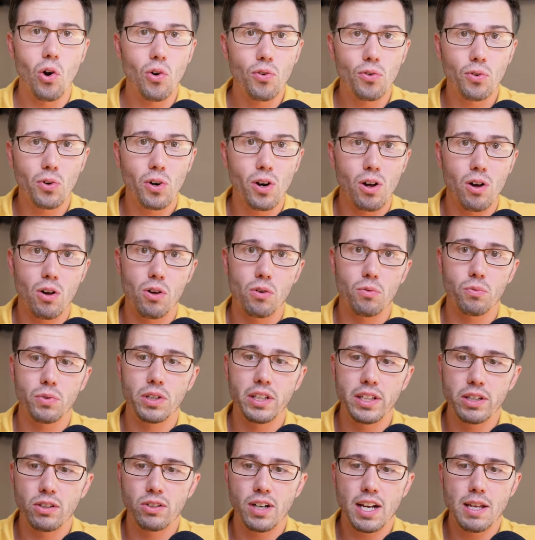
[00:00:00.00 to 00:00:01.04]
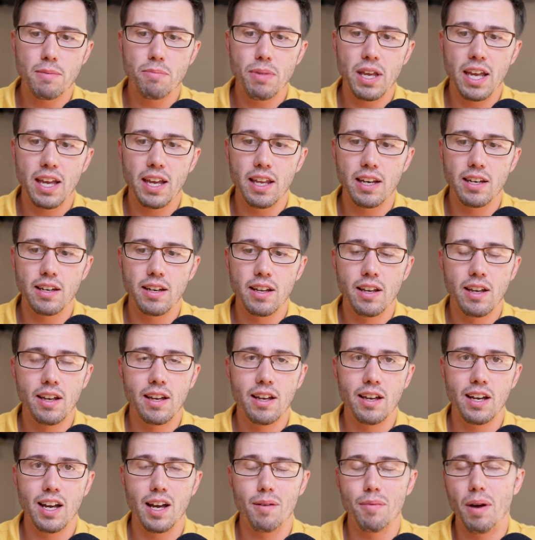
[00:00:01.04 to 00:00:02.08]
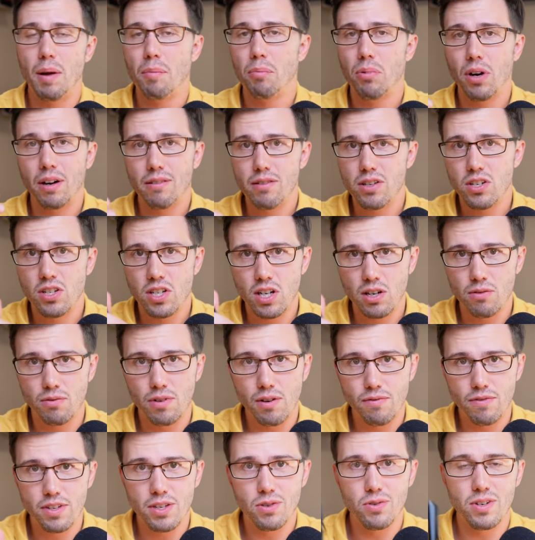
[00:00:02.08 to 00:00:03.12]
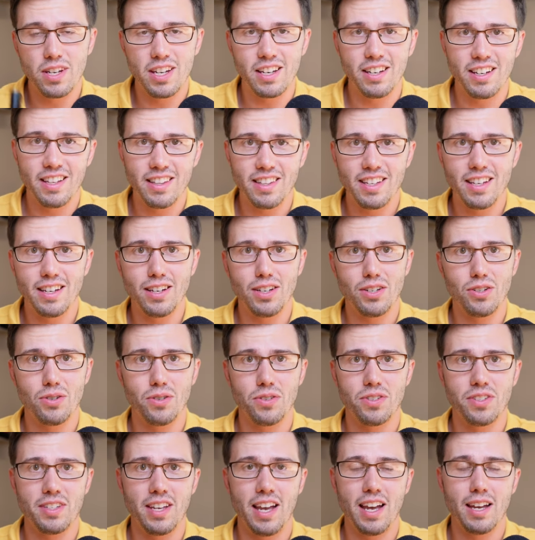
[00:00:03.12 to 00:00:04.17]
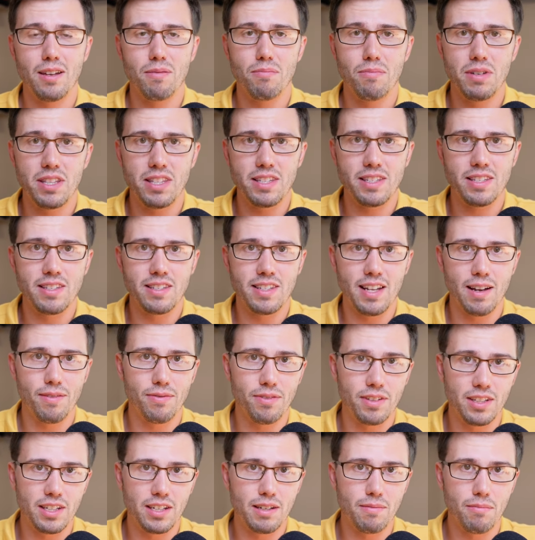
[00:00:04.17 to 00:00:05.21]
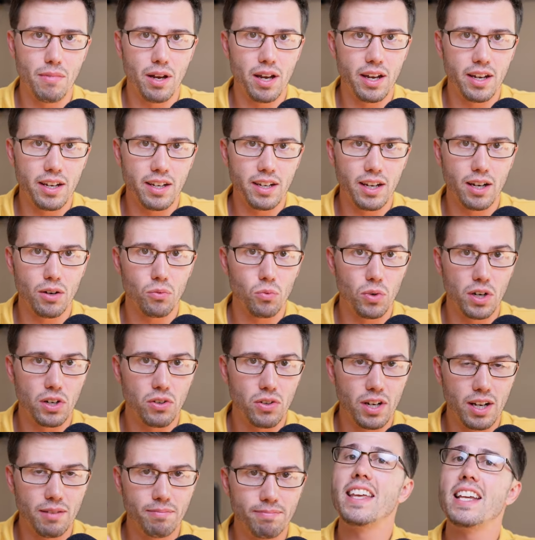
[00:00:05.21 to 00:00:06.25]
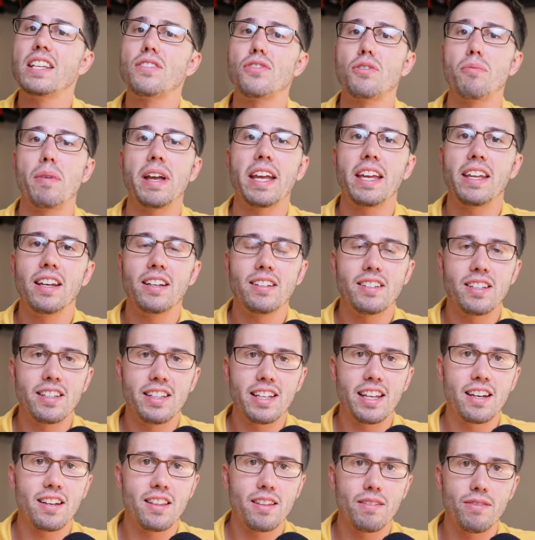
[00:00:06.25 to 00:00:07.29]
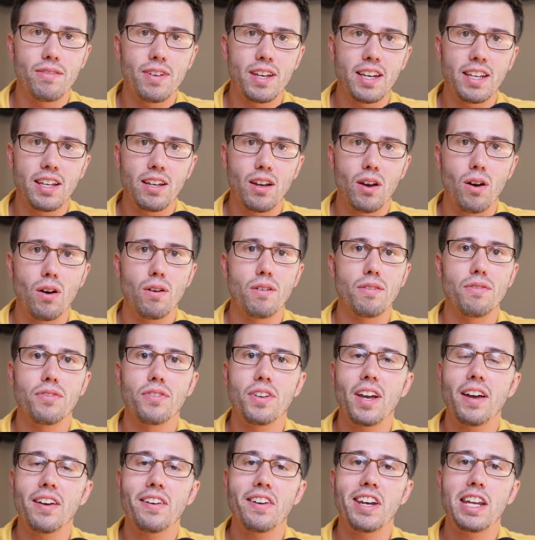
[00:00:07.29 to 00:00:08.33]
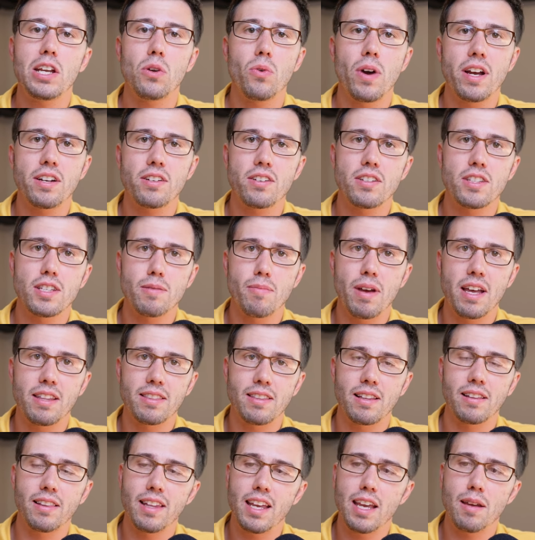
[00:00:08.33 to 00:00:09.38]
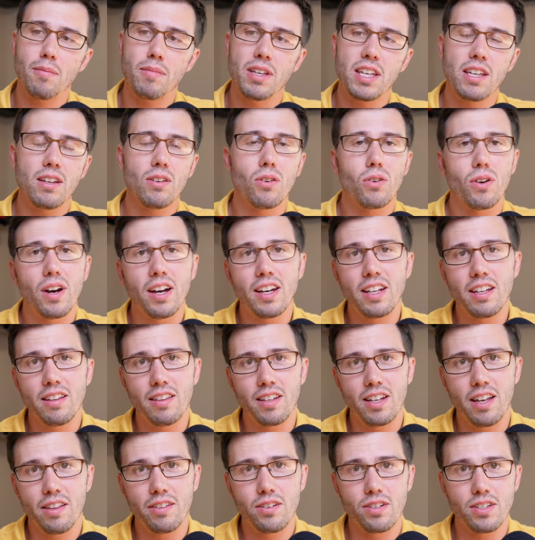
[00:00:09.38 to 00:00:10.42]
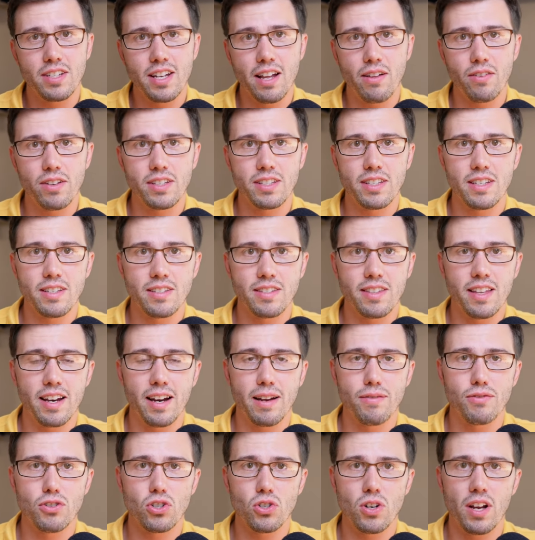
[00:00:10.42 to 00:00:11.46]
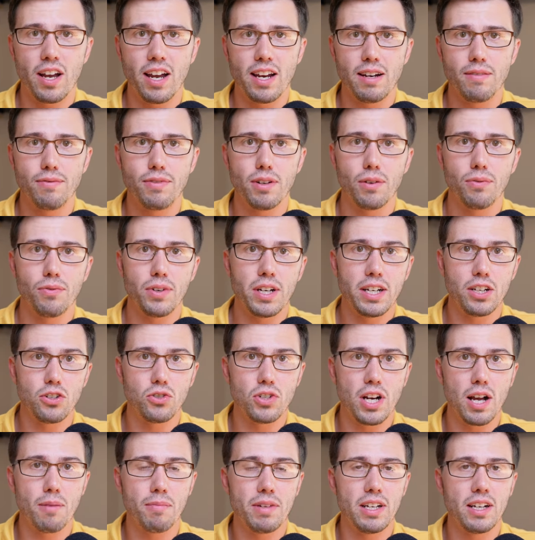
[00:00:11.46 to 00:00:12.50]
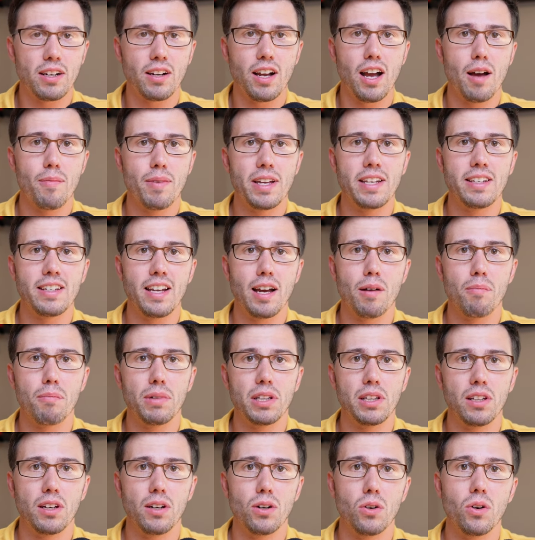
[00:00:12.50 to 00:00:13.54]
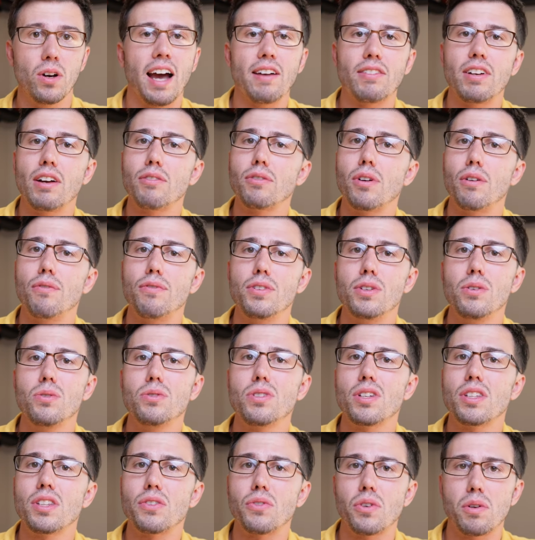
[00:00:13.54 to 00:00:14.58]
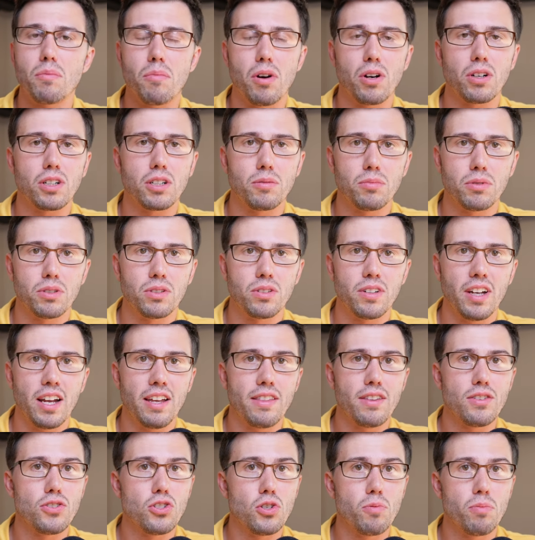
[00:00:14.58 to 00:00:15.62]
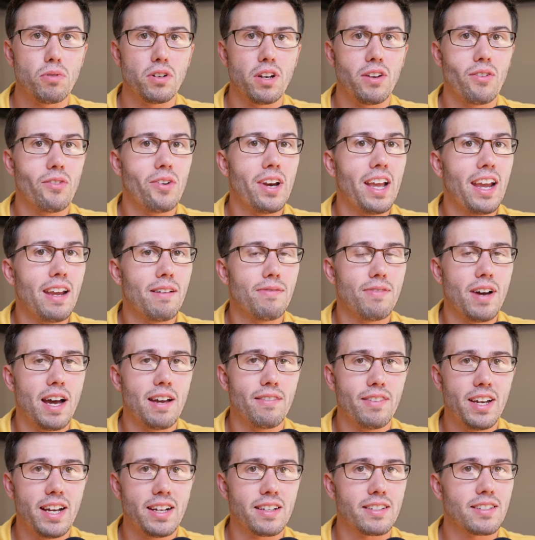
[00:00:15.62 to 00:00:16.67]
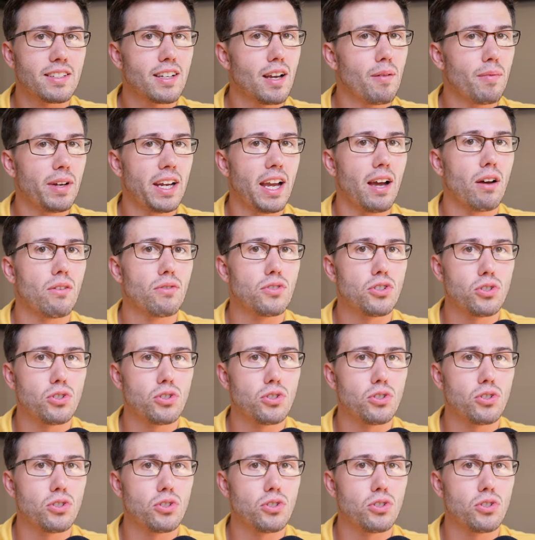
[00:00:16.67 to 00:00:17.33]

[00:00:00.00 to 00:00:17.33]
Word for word: Overall, really great pen. Um, I probably should have reviewed it in the initial set, but this is definitely my uh, runner-up. Thanks for making it to the end of the video. If you got any questions about the Lamy or any of the other styluses that I've tried, feel free to drop me a comment down below. I've got reviews on the reMarkable and the Supernote A5X coming out